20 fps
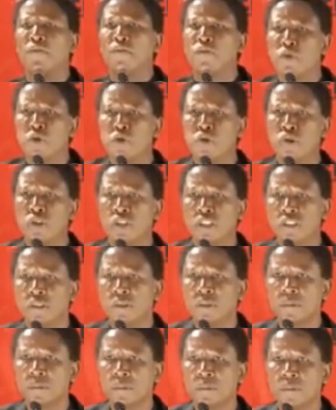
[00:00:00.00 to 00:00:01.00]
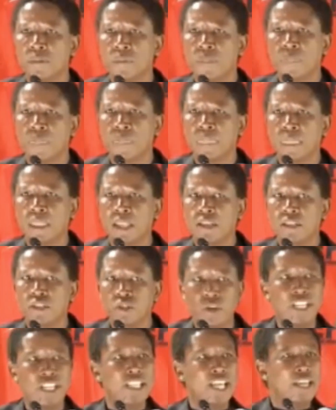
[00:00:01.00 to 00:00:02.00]
food.
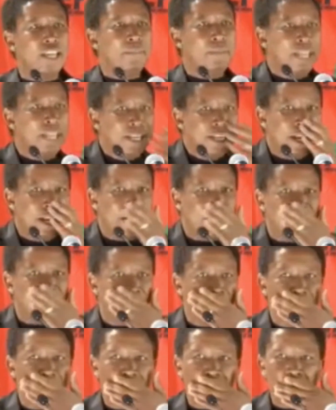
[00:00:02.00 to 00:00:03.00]
So in the immediate,